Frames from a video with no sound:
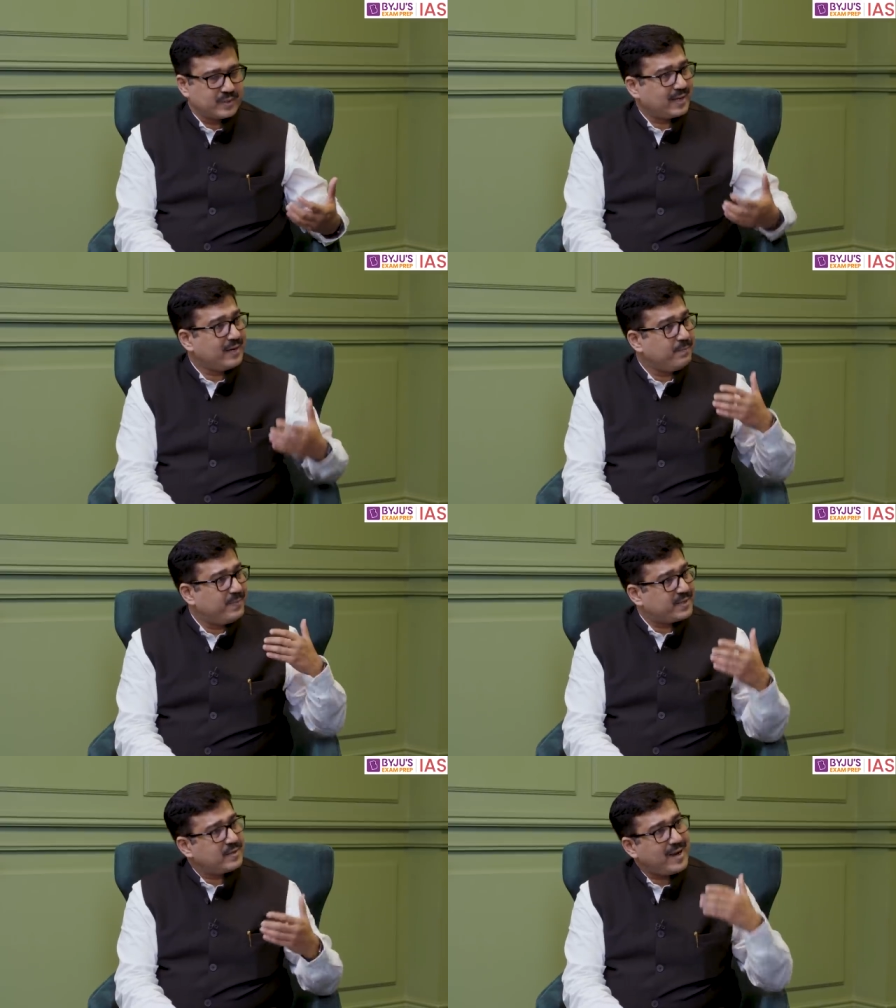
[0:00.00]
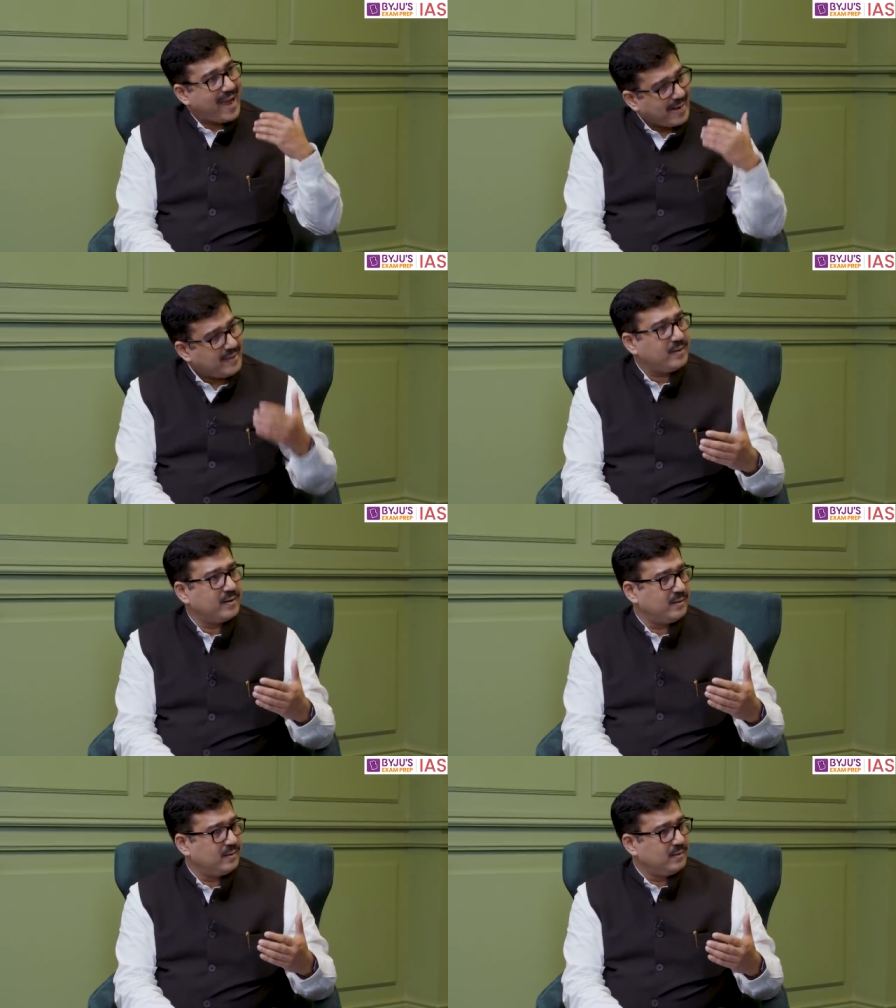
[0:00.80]
can better
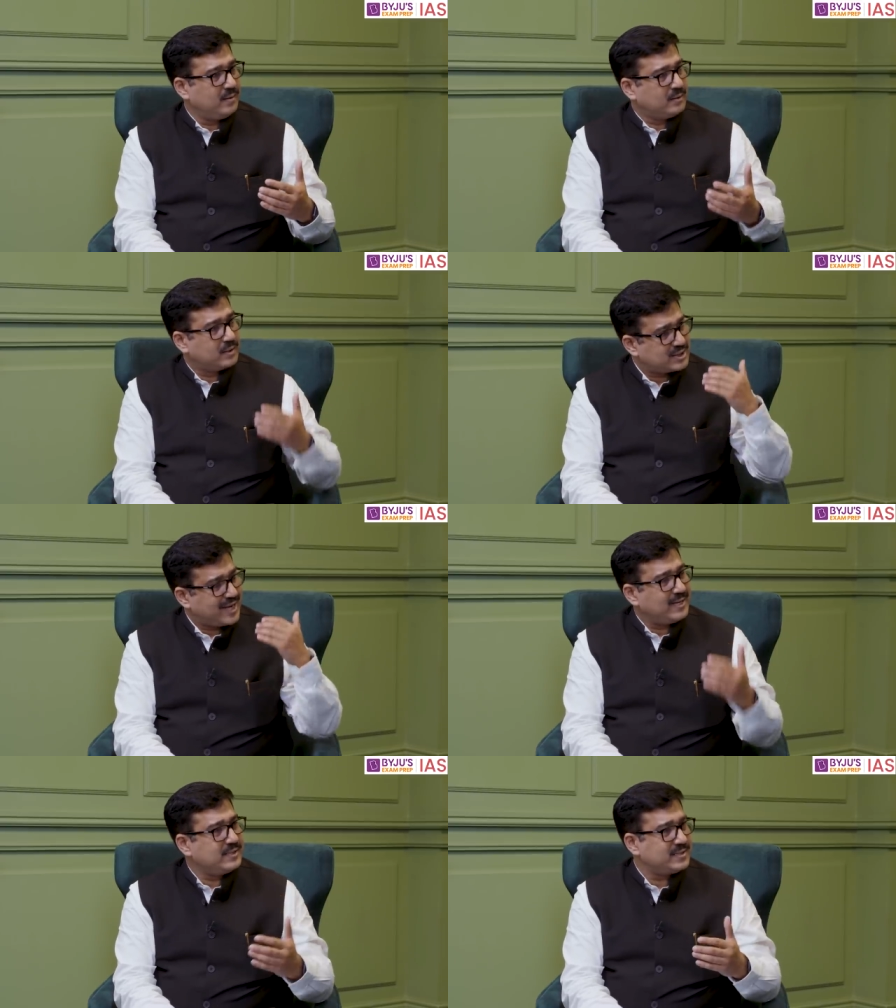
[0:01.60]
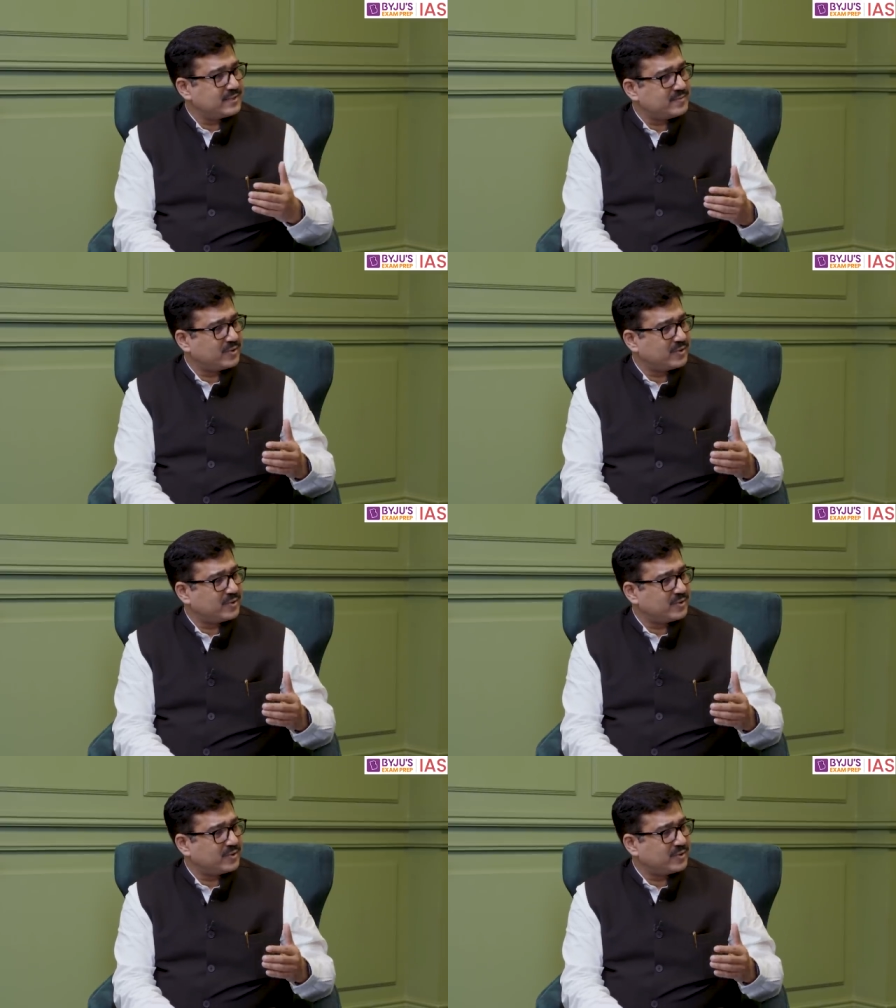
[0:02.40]
handle the challenges,